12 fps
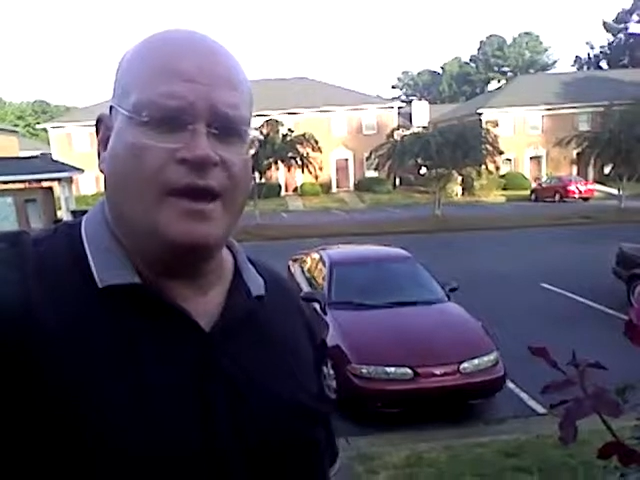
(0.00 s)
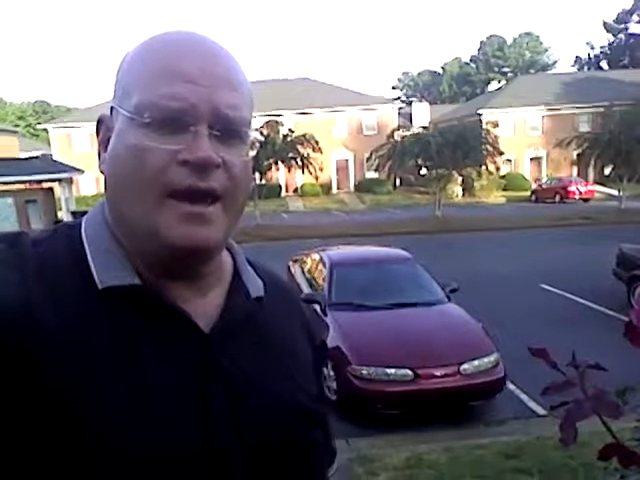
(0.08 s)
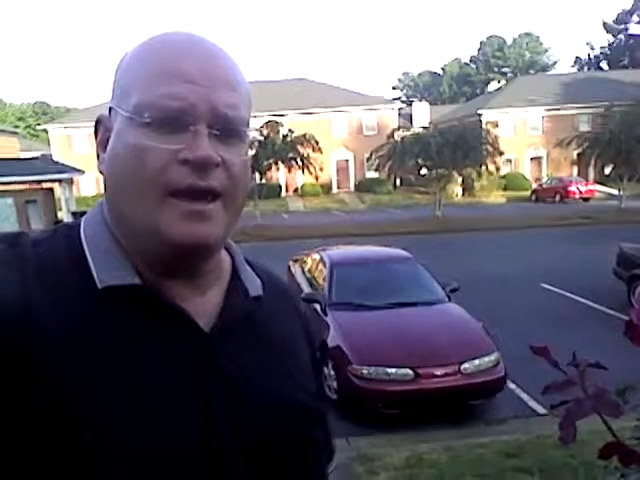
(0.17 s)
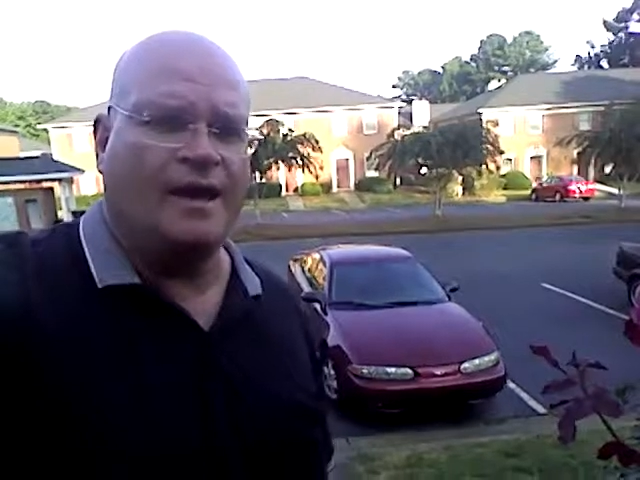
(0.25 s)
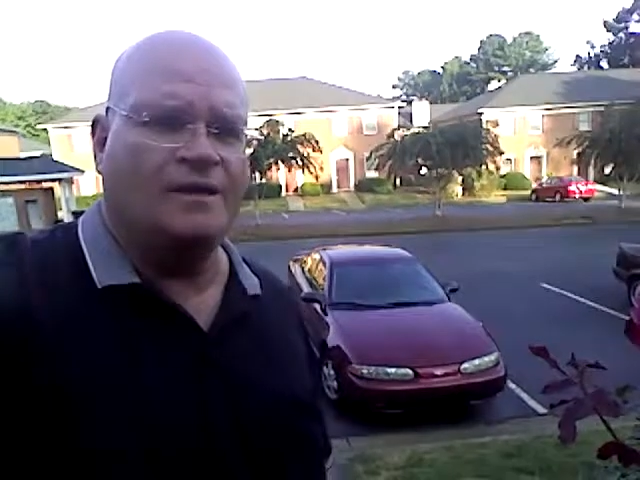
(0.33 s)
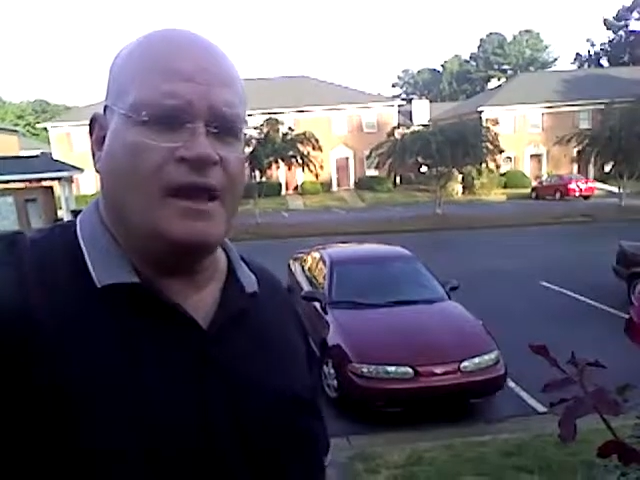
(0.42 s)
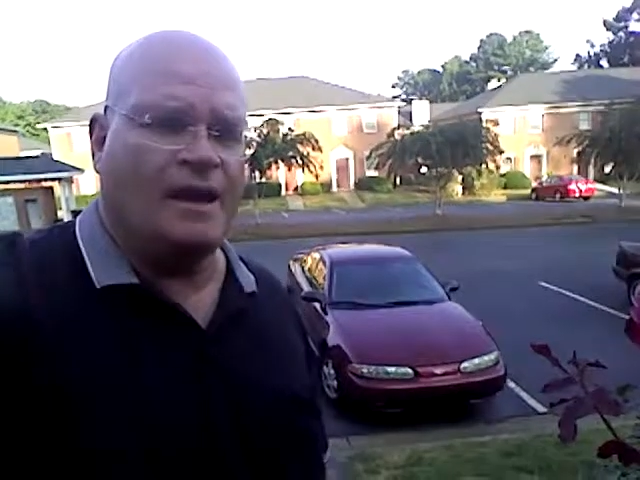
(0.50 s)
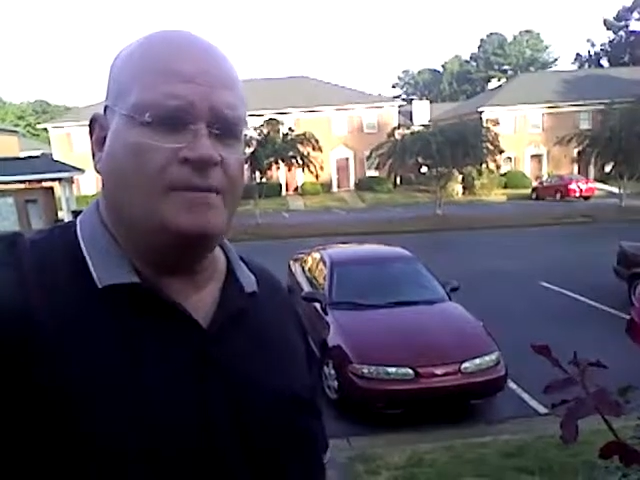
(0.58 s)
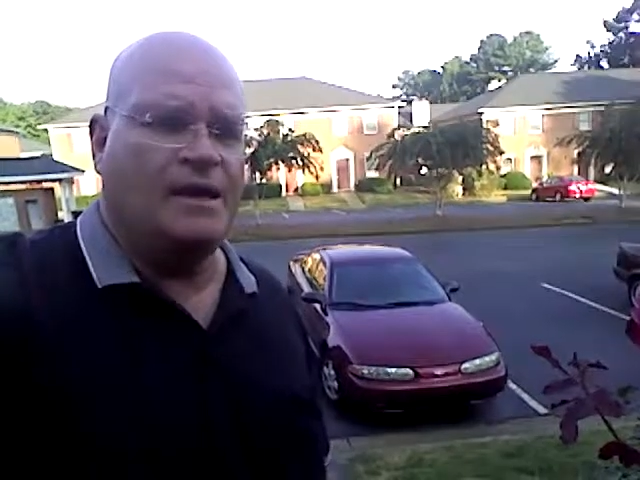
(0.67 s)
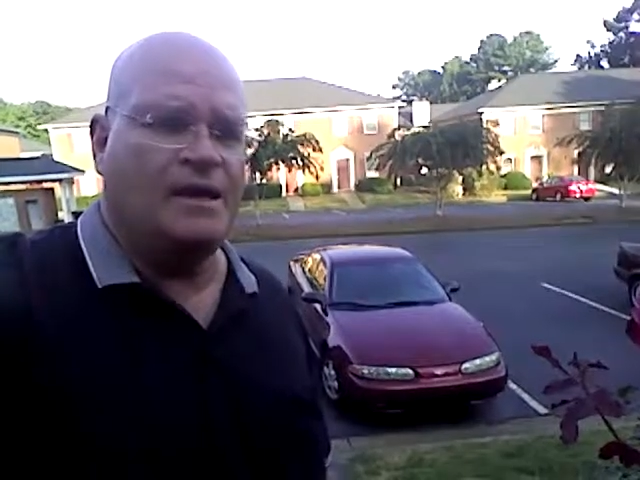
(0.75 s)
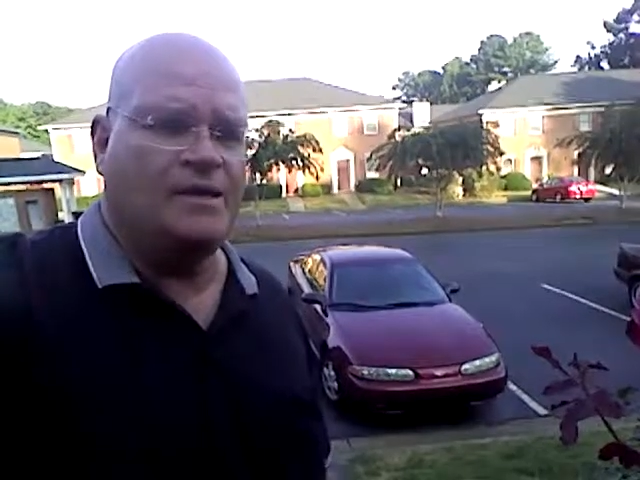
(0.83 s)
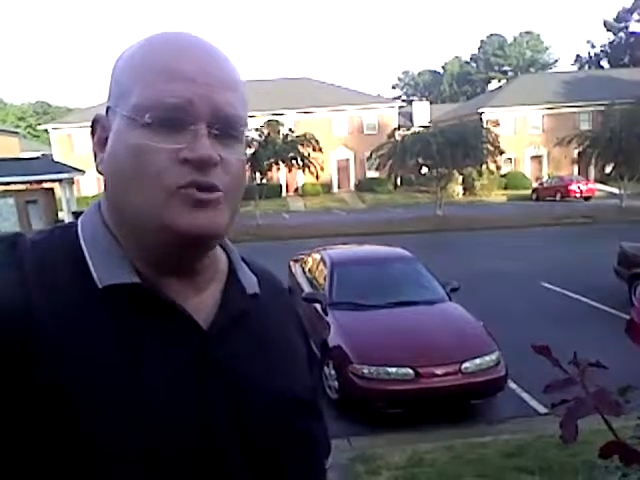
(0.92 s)
and that
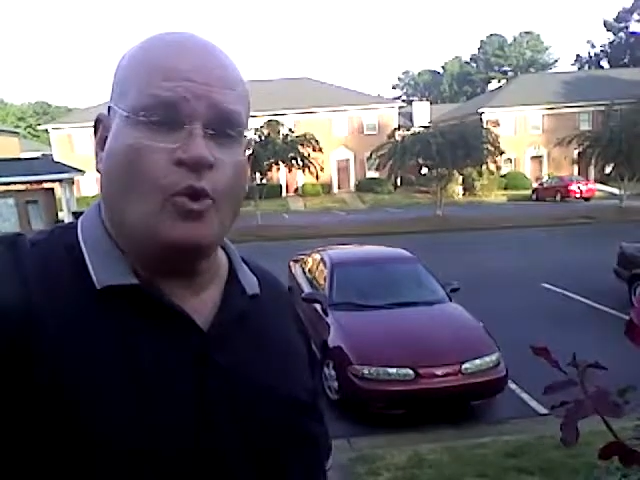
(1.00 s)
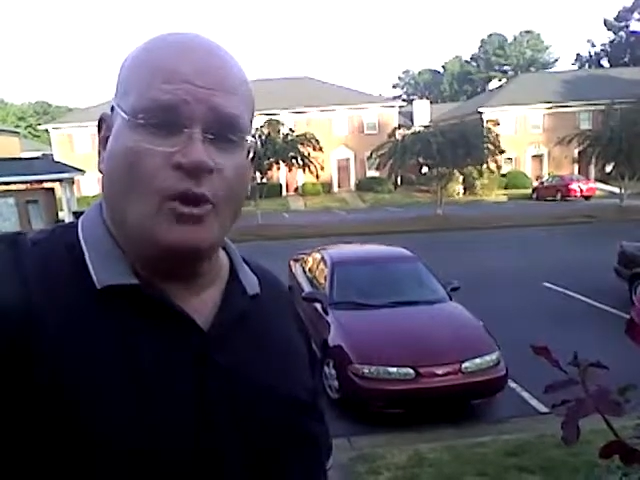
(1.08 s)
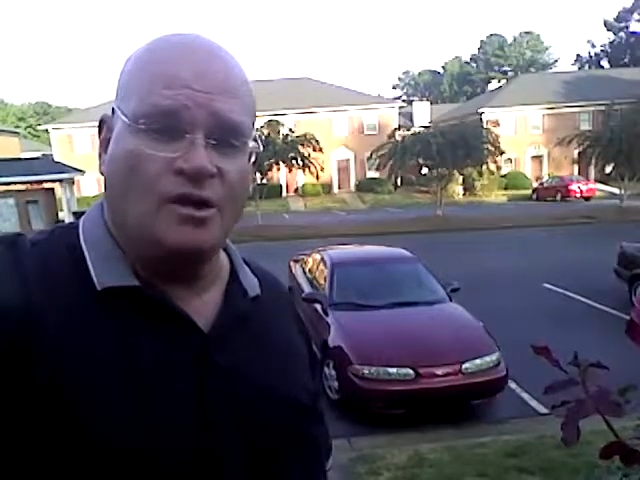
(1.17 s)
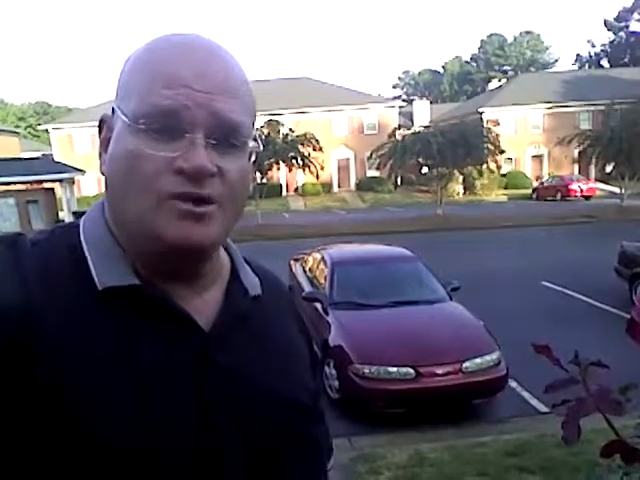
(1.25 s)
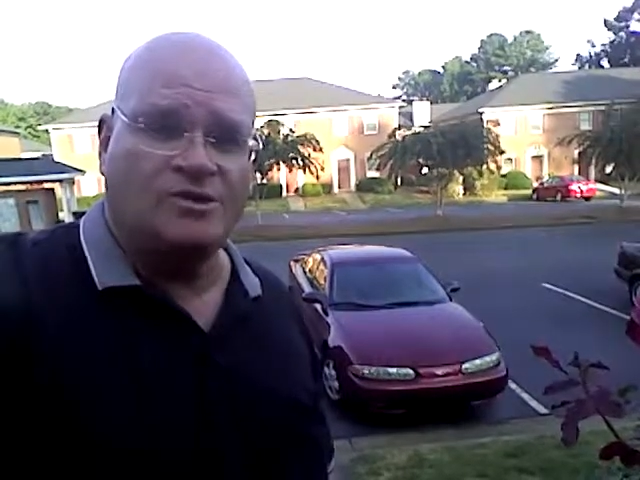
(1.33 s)
means oil